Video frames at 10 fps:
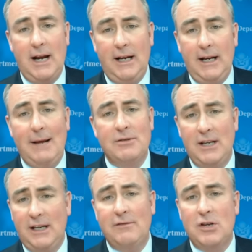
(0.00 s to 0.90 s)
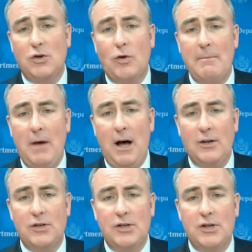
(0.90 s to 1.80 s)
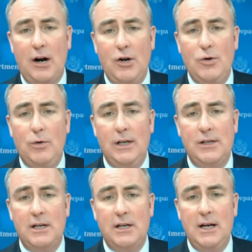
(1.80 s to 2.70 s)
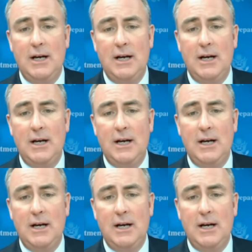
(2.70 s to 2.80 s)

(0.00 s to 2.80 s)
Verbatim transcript: and it enables it gives us great models to start new ones.